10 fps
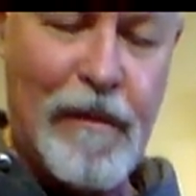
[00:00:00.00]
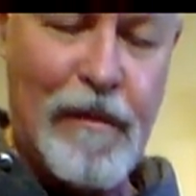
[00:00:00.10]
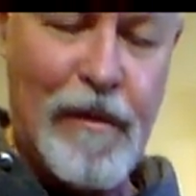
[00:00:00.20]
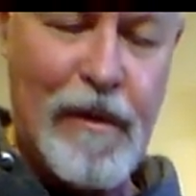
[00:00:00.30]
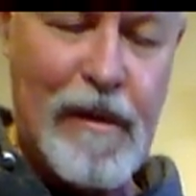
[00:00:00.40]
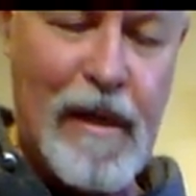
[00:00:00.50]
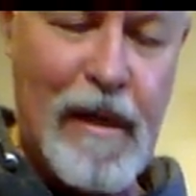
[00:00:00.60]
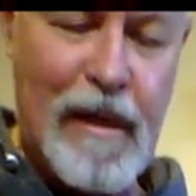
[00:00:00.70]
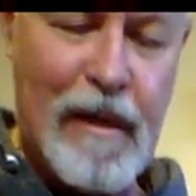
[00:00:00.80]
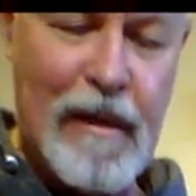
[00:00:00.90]

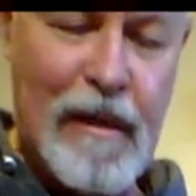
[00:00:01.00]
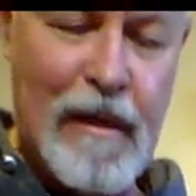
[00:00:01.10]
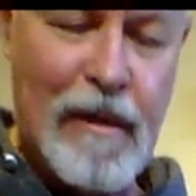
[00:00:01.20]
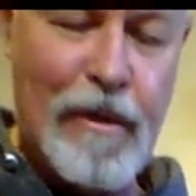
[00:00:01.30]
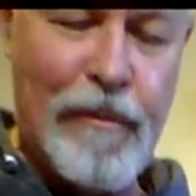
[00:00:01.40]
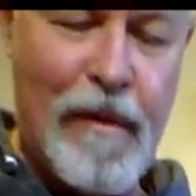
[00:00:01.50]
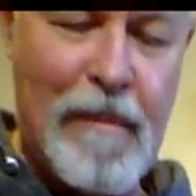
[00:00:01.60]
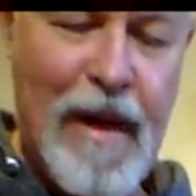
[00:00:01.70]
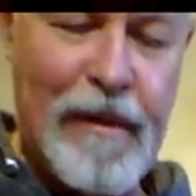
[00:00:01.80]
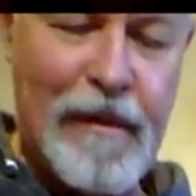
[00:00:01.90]
13, go to a
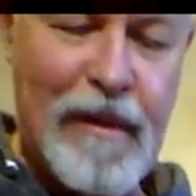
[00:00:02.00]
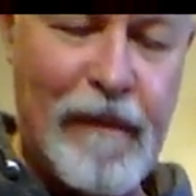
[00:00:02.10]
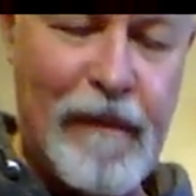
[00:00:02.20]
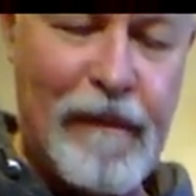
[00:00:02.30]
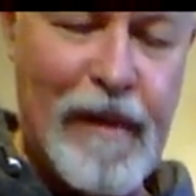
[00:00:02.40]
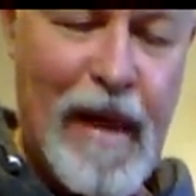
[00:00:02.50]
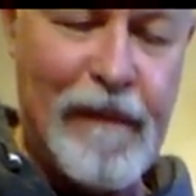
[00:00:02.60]
minor 7 flat